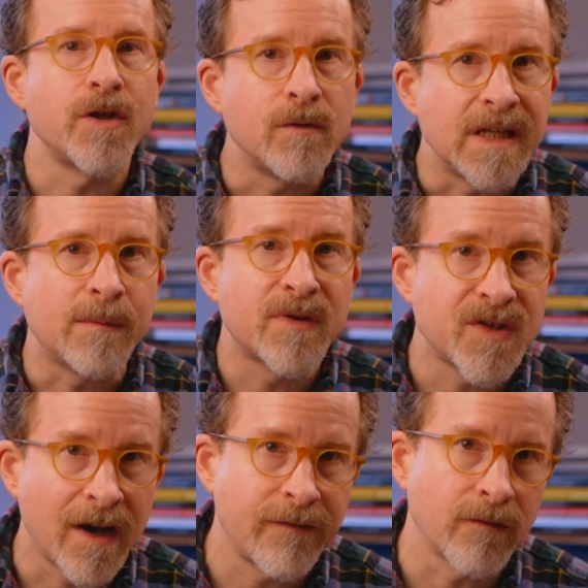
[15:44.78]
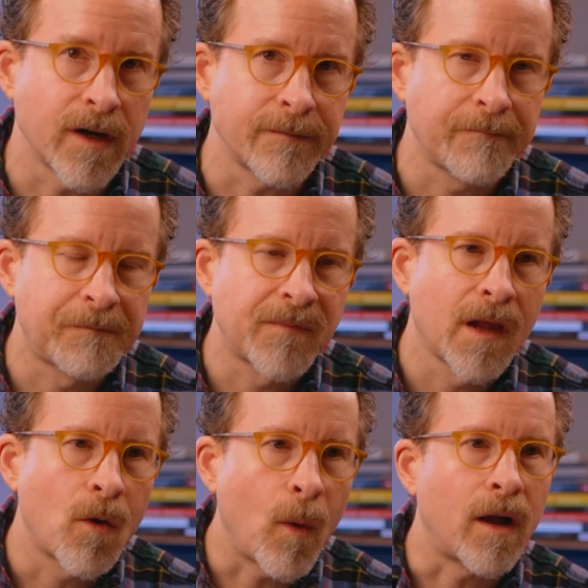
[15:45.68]
you deep suffering.
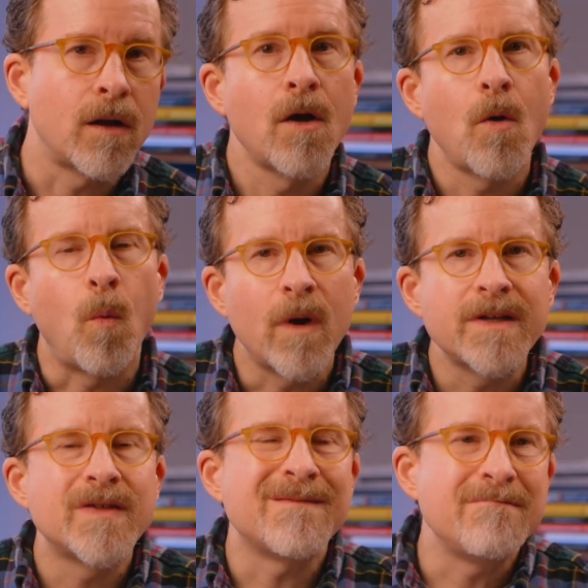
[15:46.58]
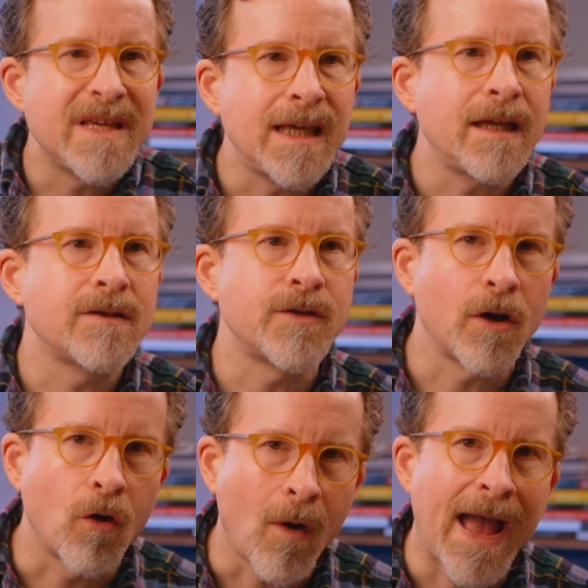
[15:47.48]
Well, what does it mean to
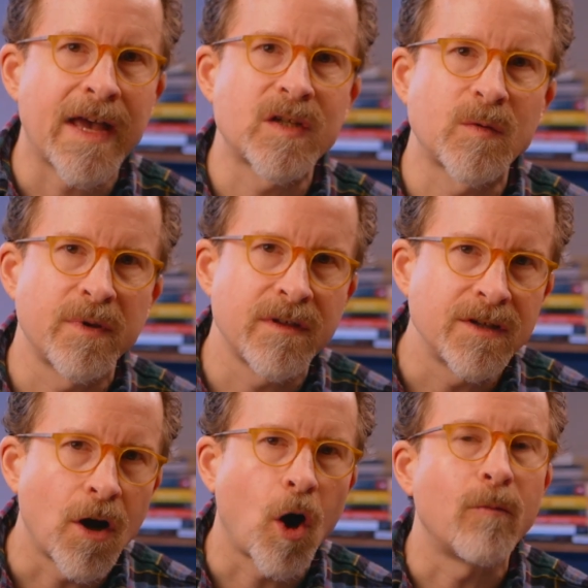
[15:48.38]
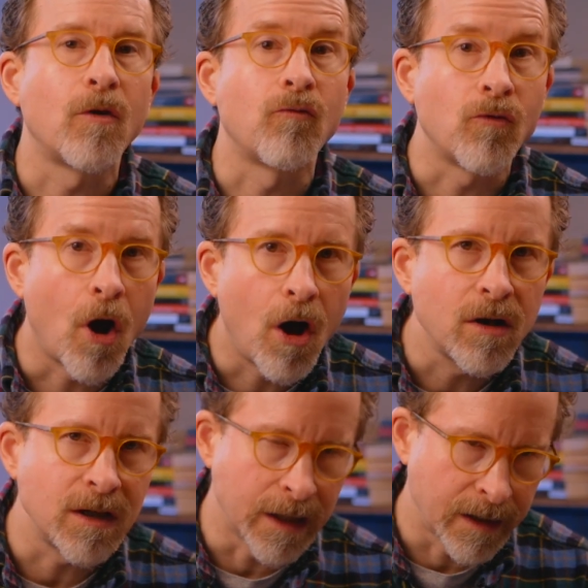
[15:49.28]
grasp the Dharma
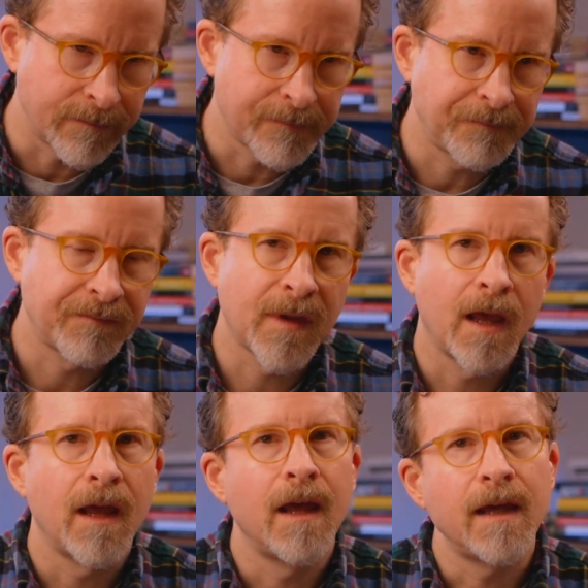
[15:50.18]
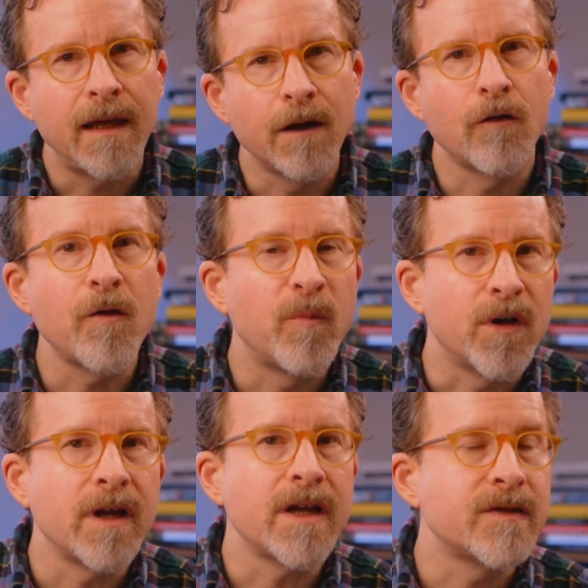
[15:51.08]
wrongly? Here, the
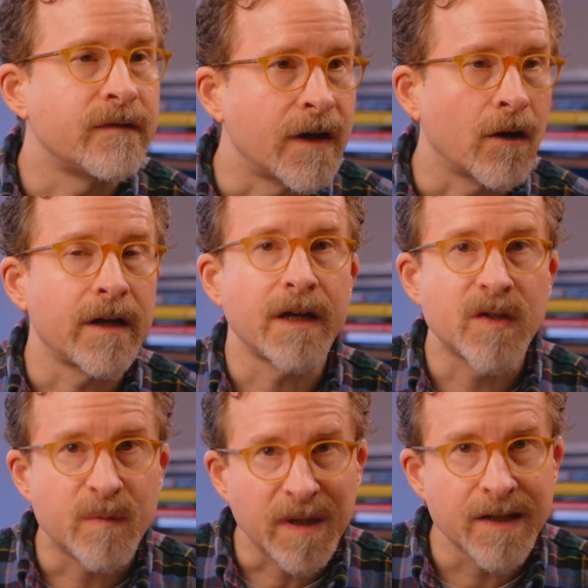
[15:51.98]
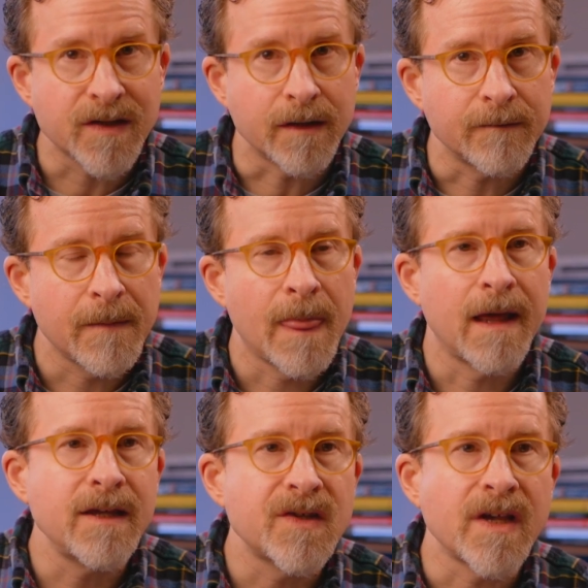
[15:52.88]
Buddha is very explicit.
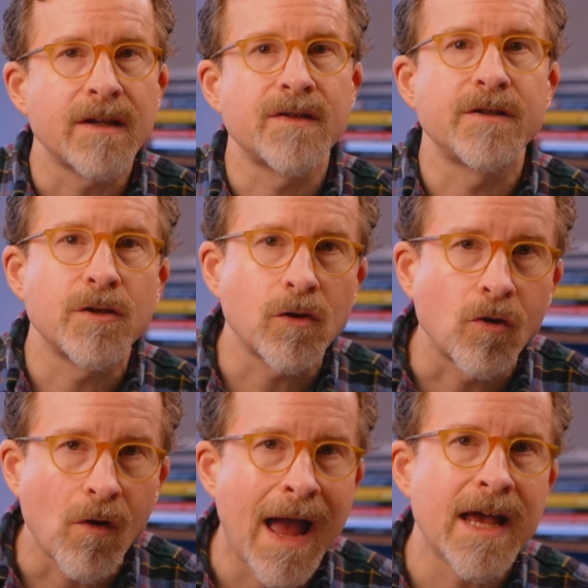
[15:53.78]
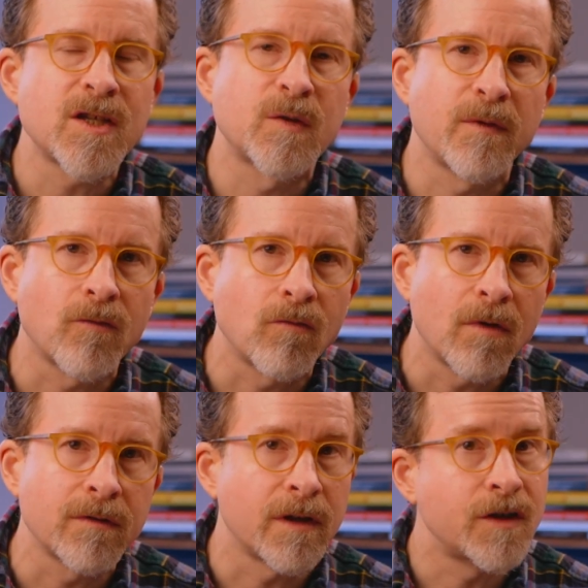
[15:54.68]
He says that to grasp
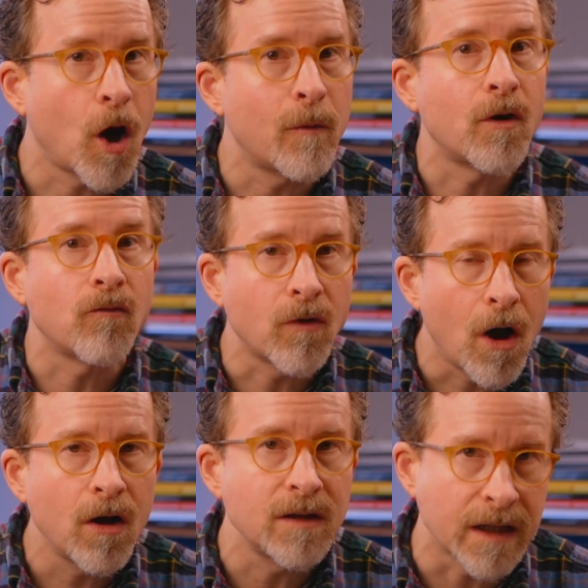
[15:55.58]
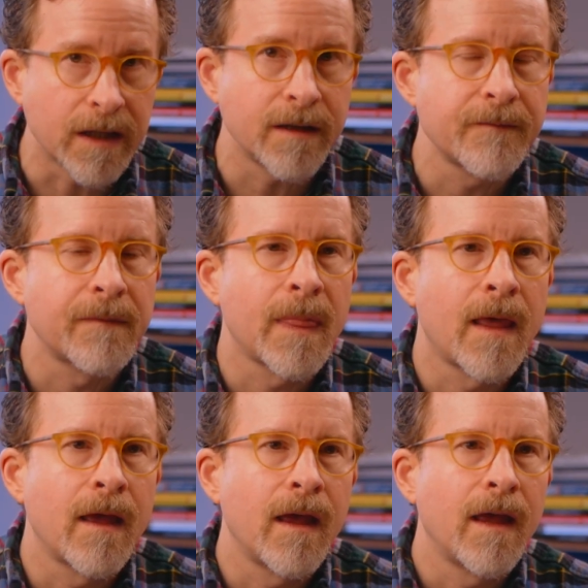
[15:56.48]
the, the Dharma wrongly
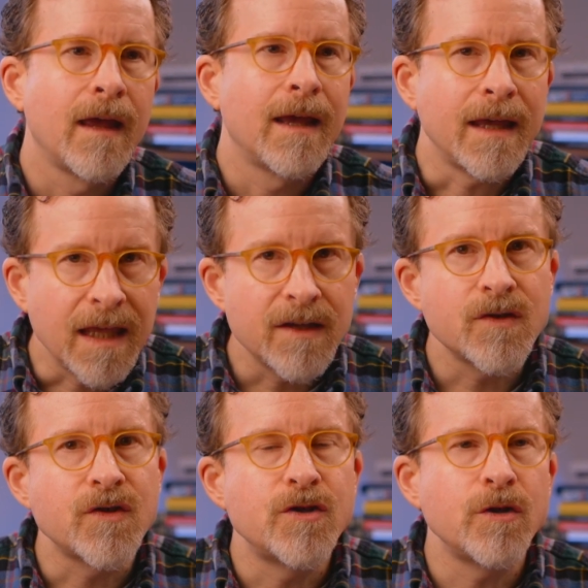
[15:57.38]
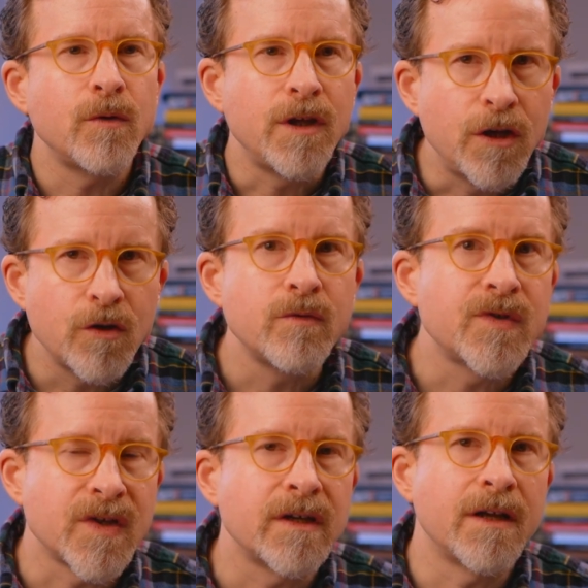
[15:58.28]
is to
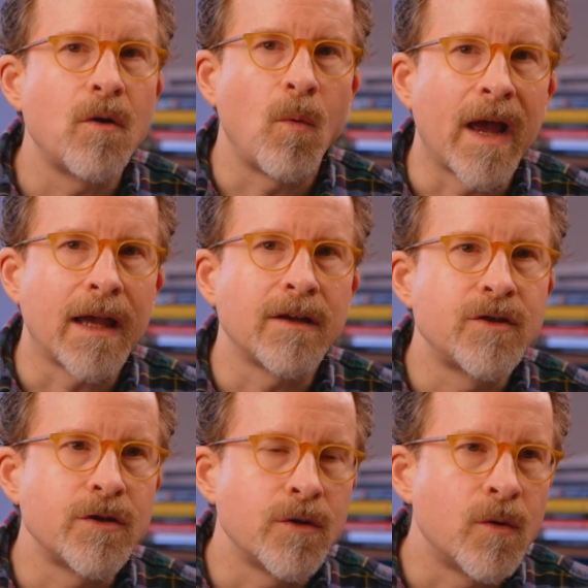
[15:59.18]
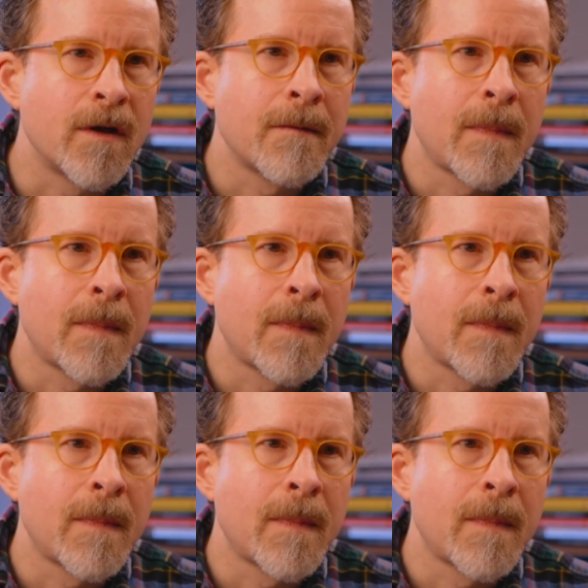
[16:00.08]
use it in a way to